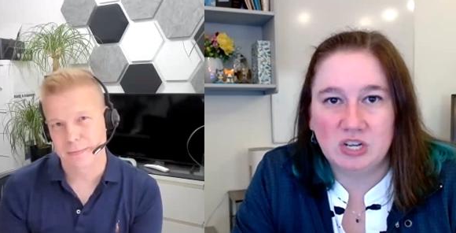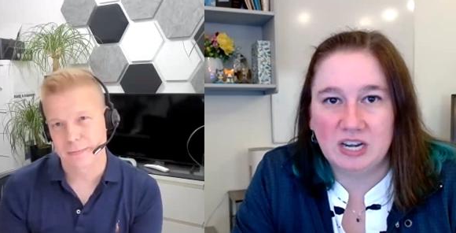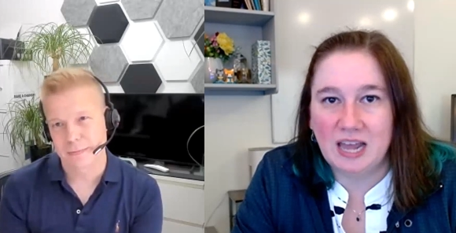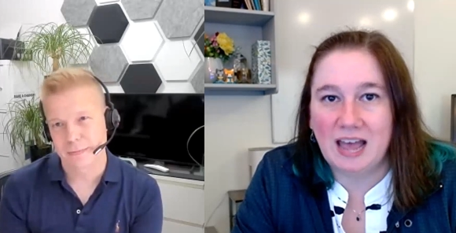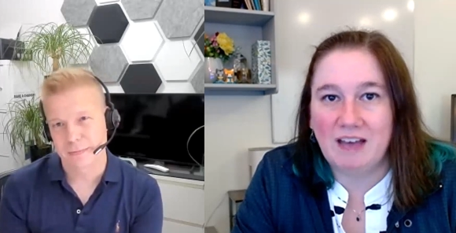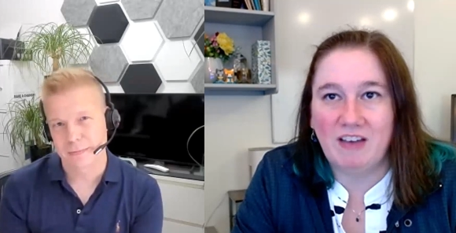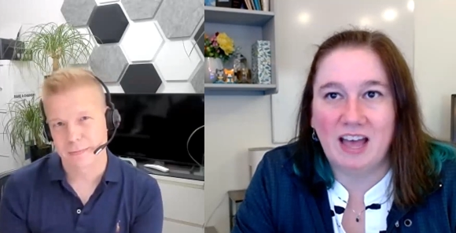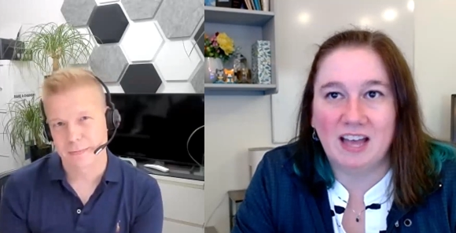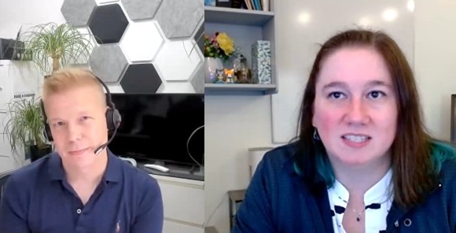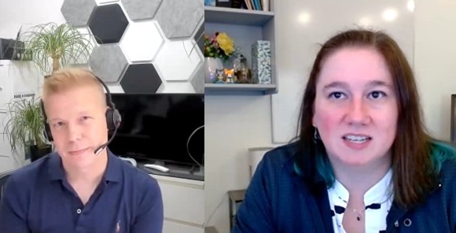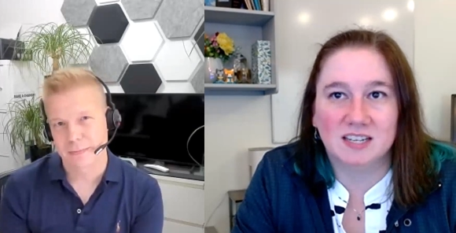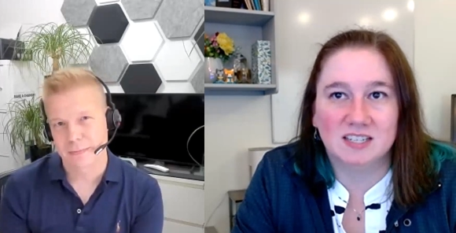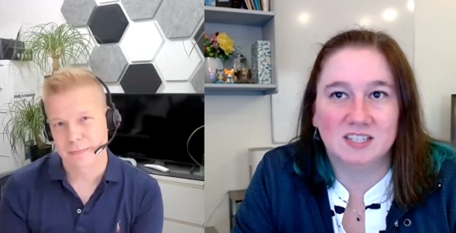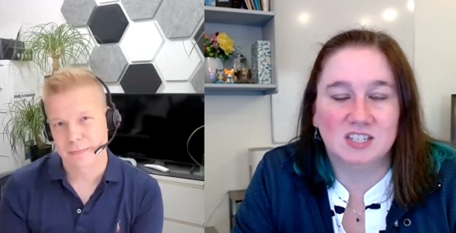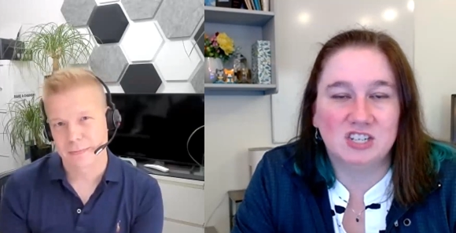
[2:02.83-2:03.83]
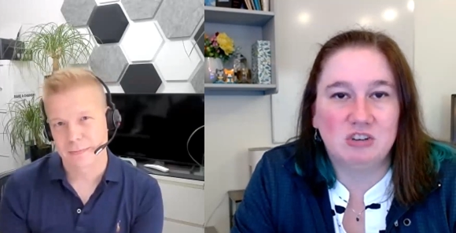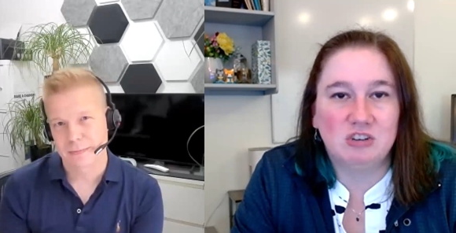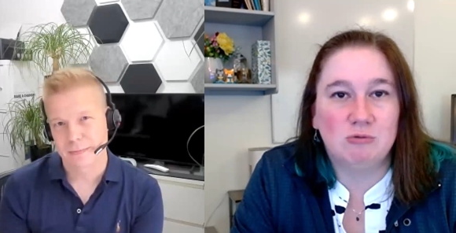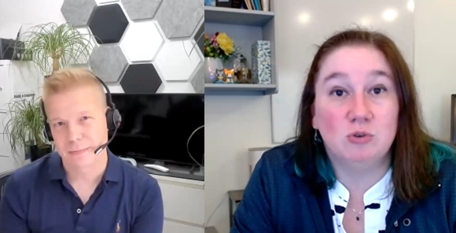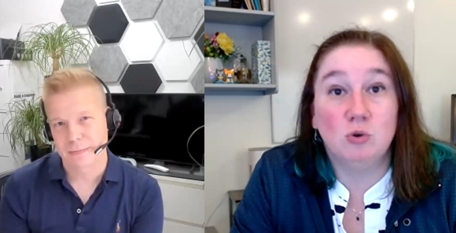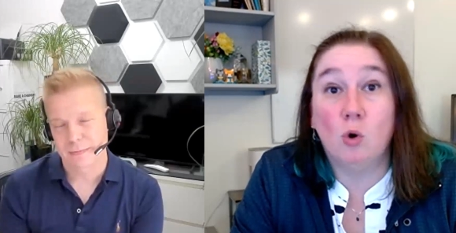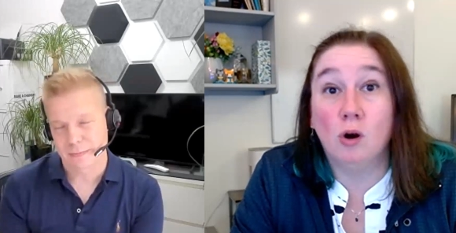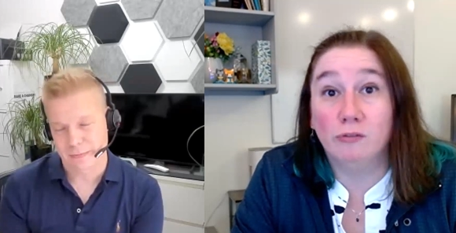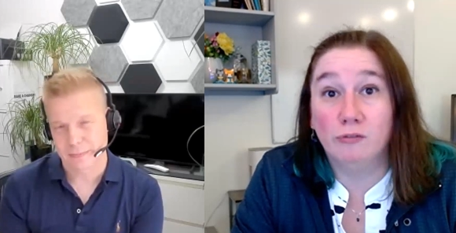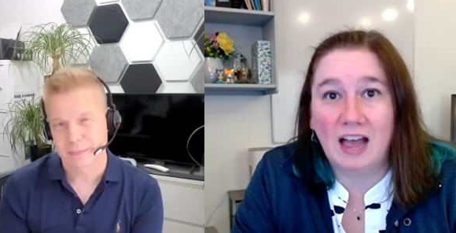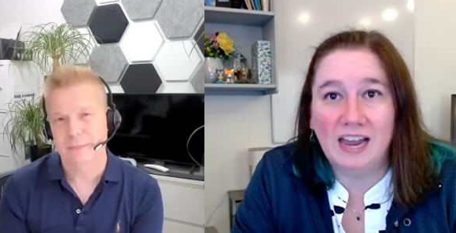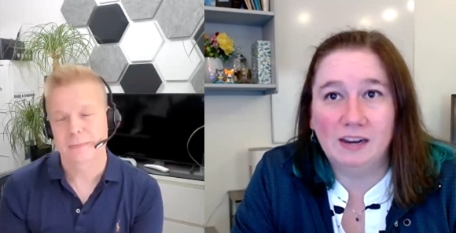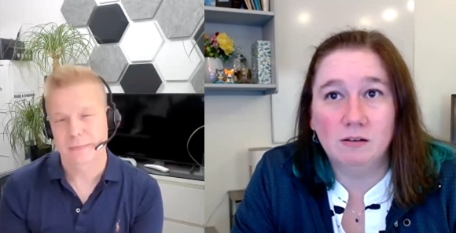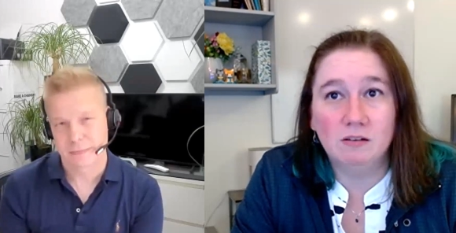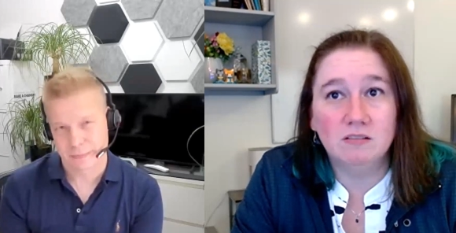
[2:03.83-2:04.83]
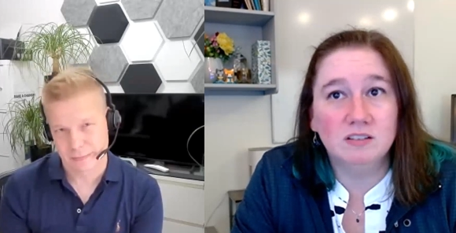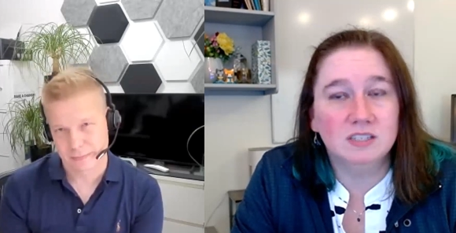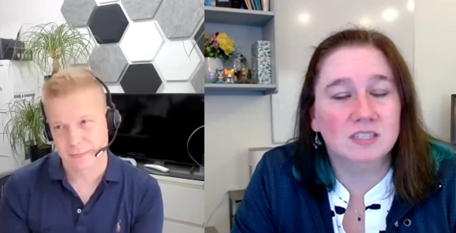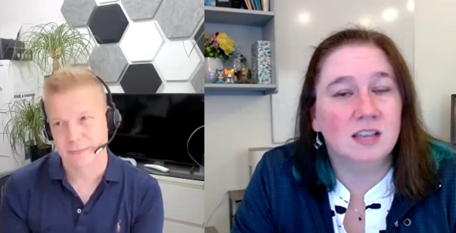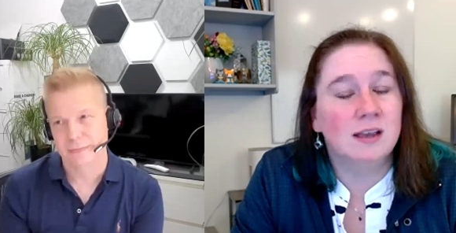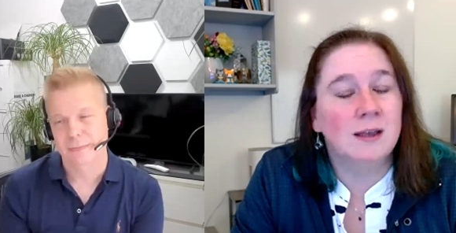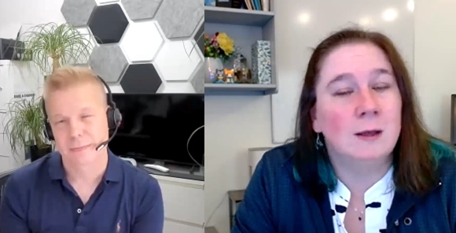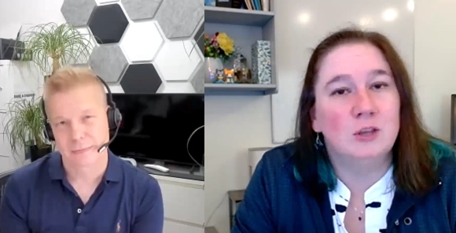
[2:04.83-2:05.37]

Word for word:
Speaker 1: you should have access to, your files,